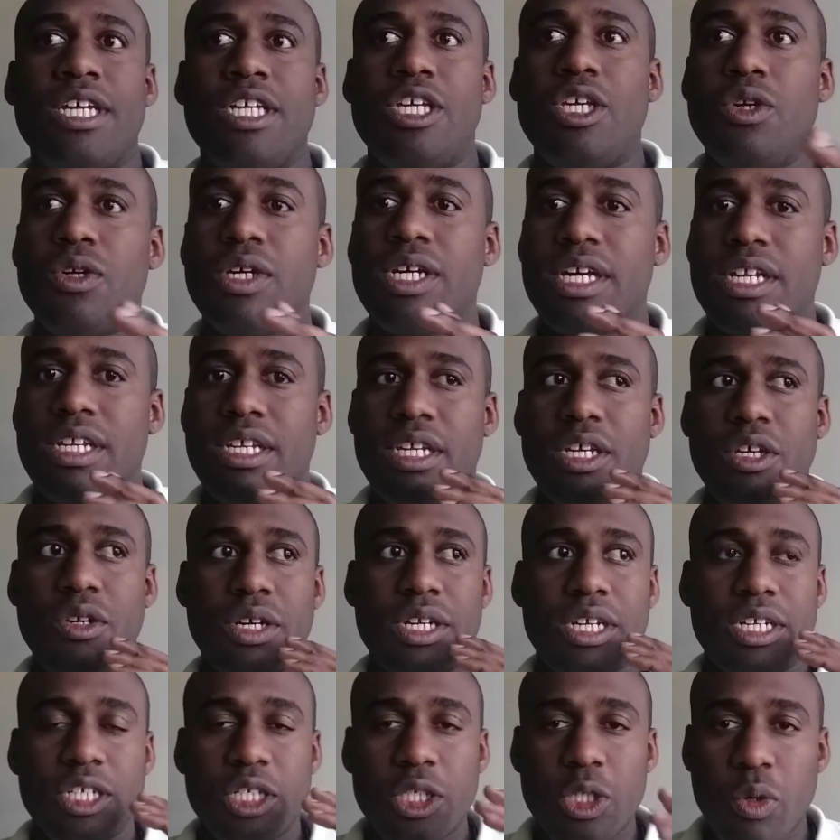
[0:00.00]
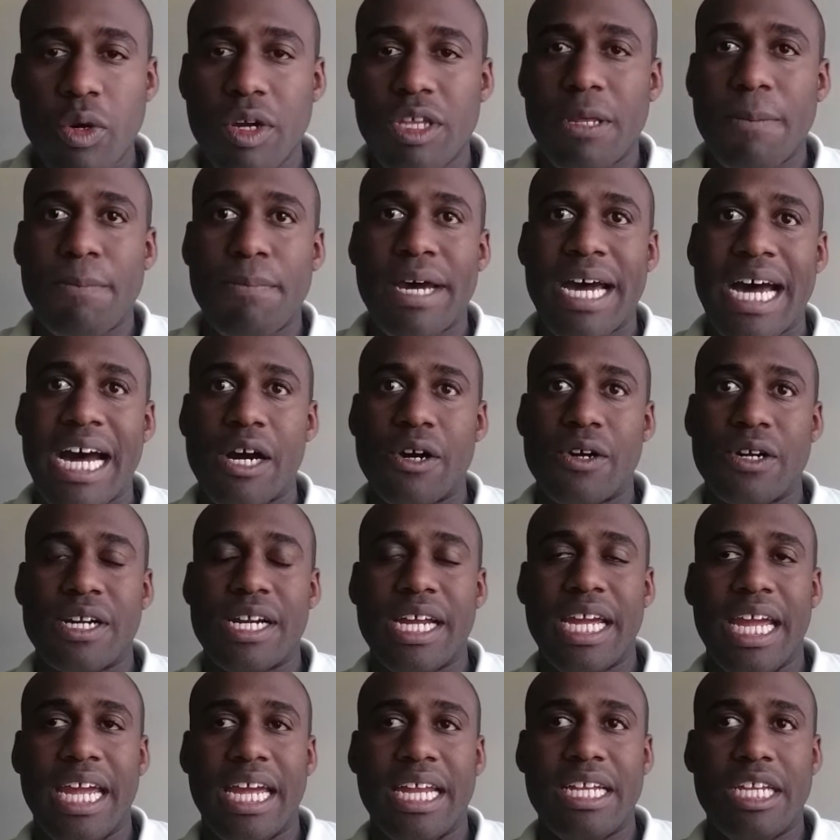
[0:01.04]
You can enjoy the power.
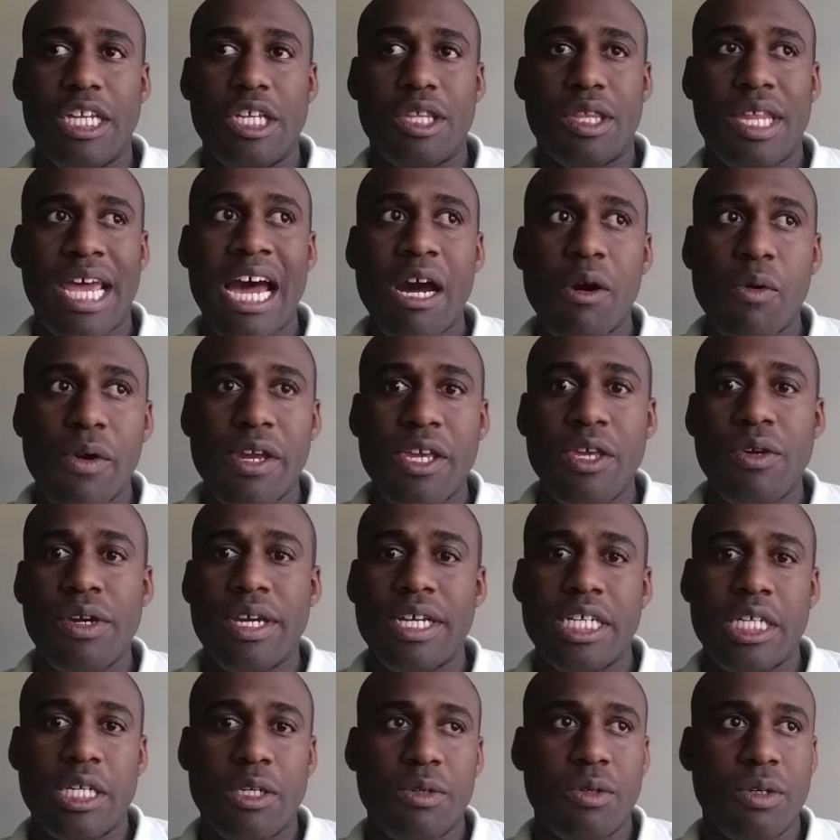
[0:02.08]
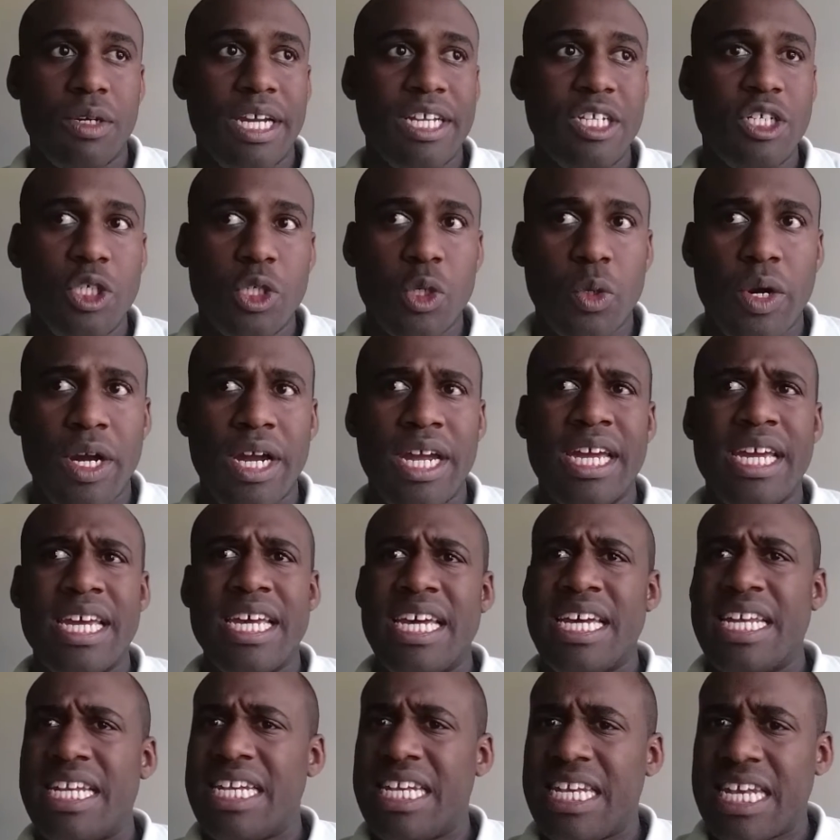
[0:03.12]
And that way you get to enjoy
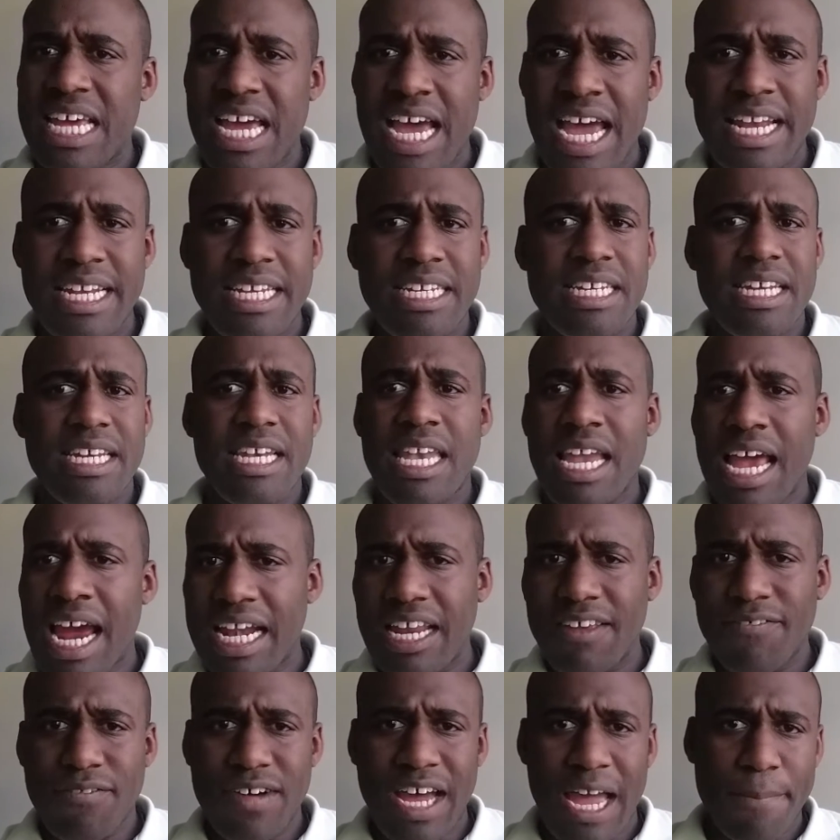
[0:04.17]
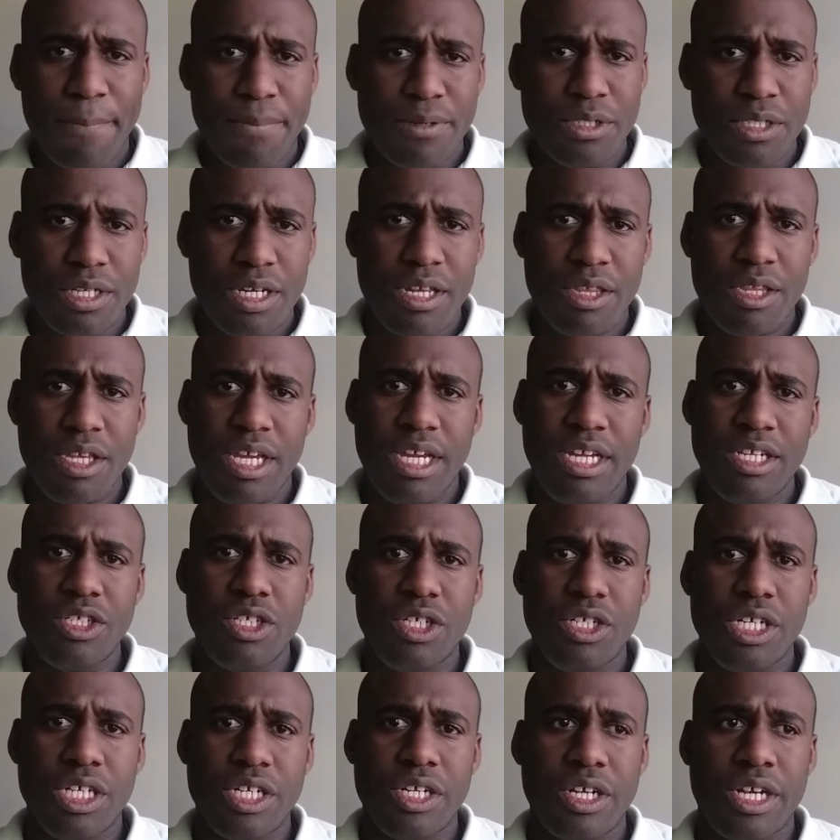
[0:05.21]
90 to 95% of the
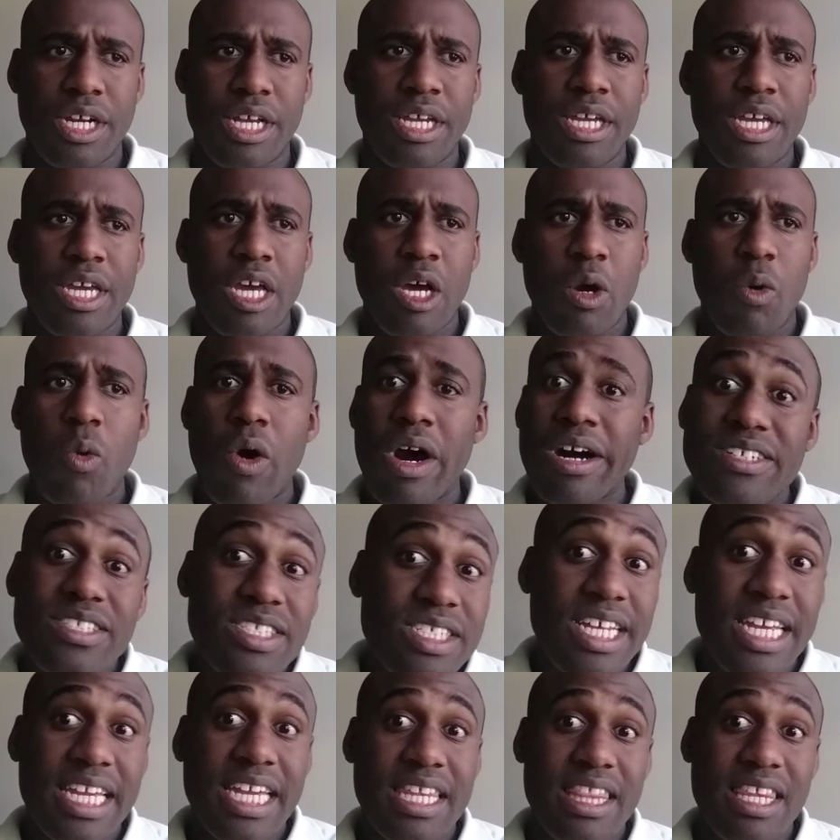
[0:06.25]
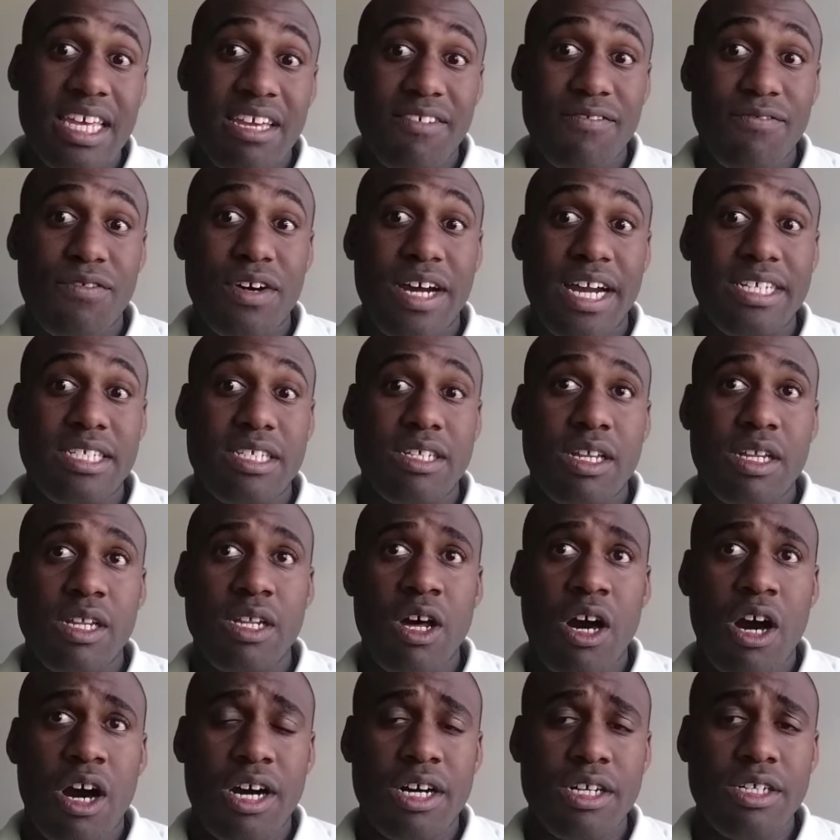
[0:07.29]
engineering while staying in the confines of the
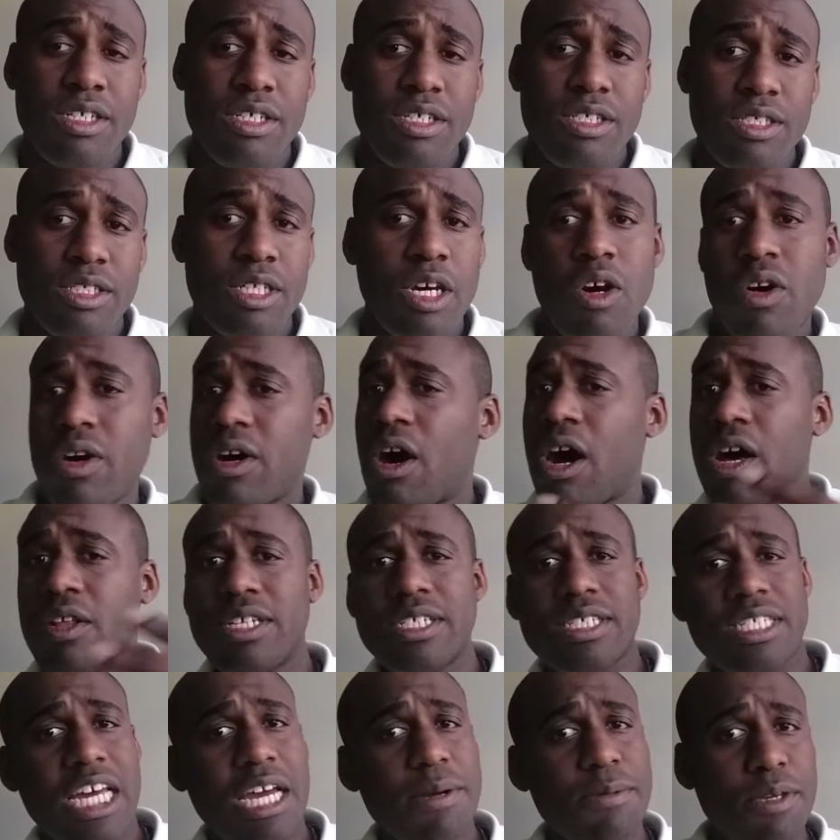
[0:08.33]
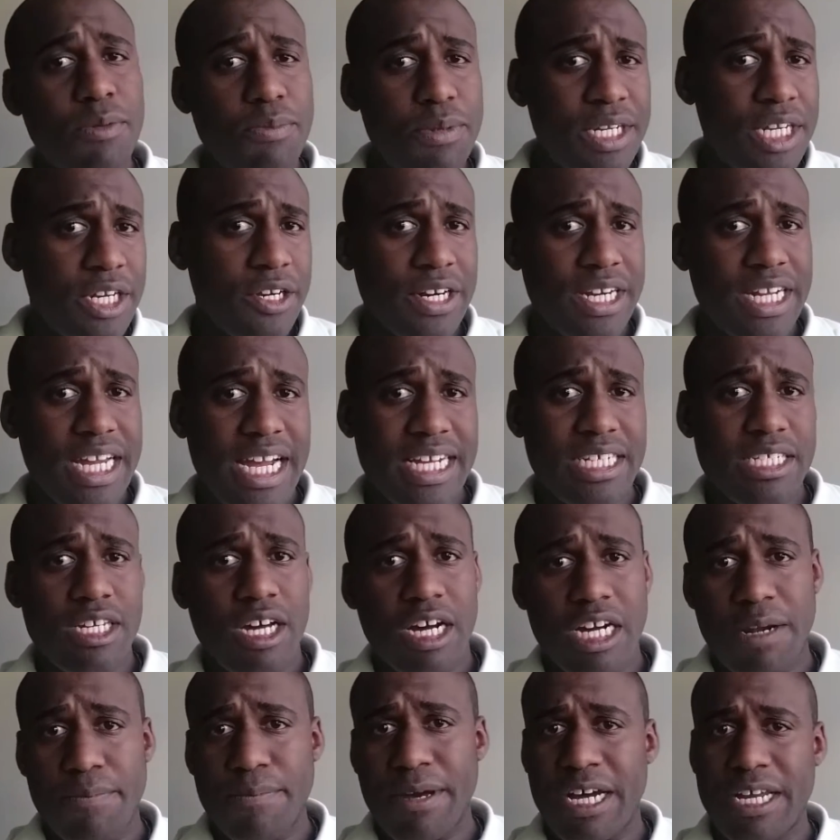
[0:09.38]
law. So all this time you've been hearing guys
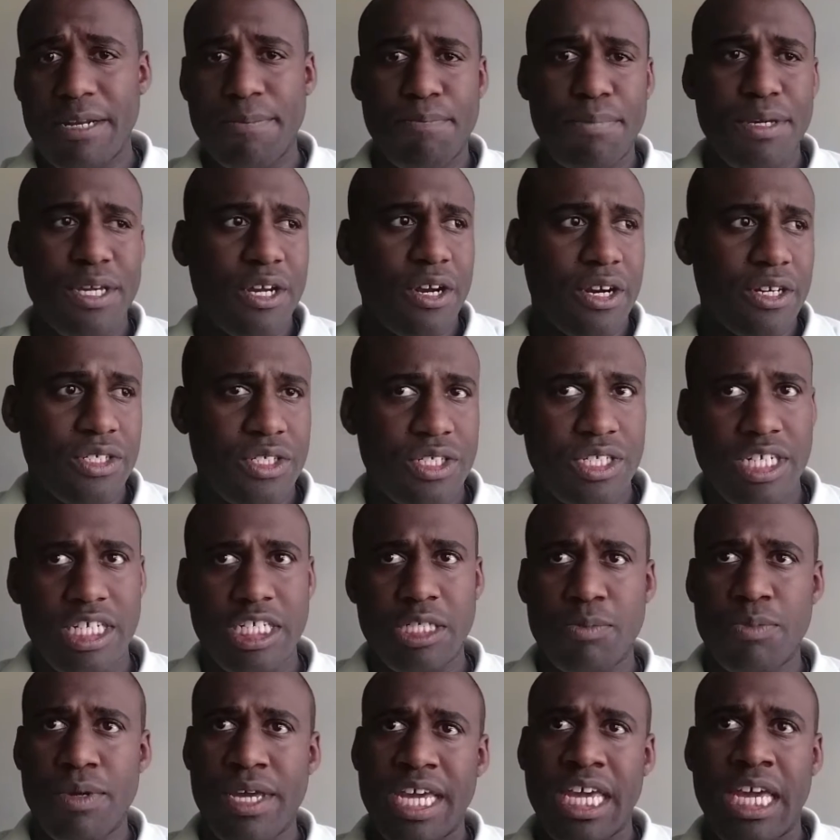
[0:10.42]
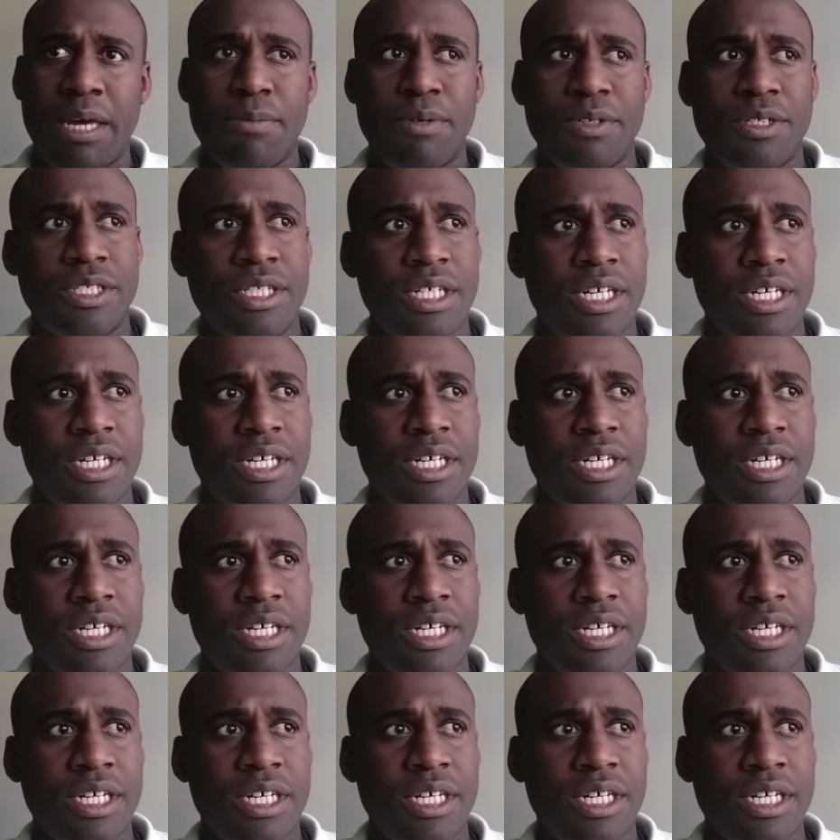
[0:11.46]
talking about in BRZs being able